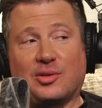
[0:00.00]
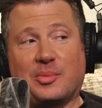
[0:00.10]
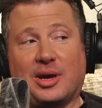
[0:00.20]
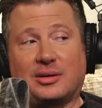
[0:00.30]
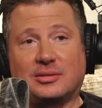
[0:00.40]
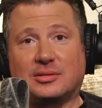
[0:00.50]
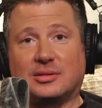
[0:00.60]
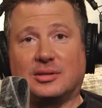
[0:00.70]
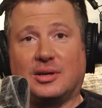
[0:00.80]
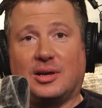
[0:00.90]
that matters.
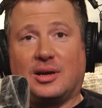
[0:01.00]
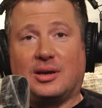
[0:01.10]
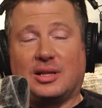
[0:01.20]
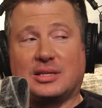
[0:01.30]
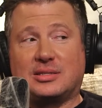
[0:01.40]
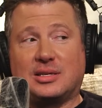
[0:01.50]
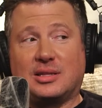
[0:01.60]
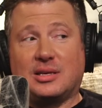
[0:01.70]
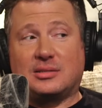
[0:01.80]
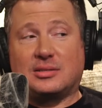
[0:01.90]
Let's see
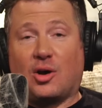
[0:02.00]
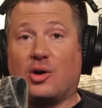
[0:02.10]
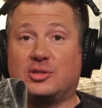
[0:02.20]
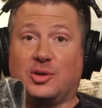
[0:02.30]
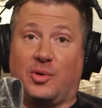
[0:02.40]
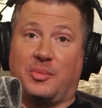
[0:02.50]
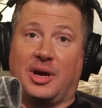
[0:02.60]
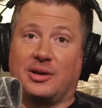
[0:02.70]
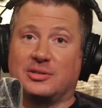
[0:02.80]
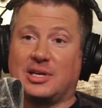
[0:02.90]
this. Also, what
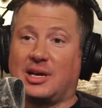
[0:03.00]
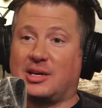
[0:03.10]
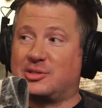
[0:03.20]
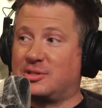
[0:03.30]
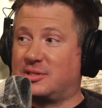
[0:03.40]
matters more than I, I can